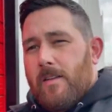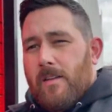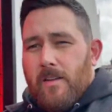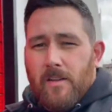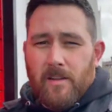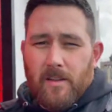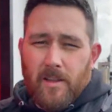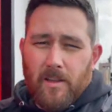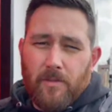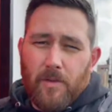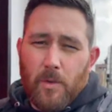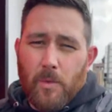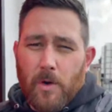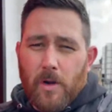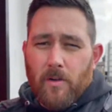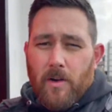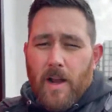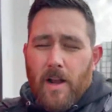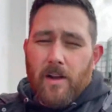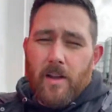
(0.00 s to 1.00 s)
If you weren't
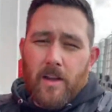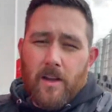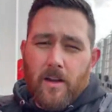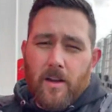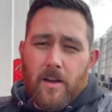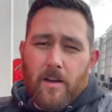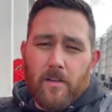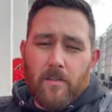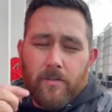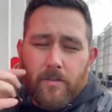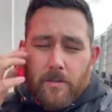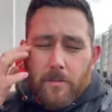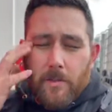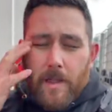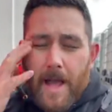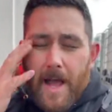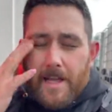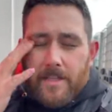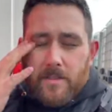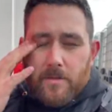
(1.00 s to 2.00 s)
around here from
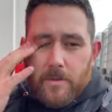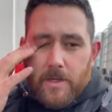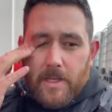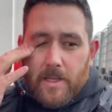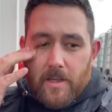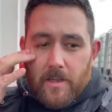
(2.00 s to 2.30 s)
last week,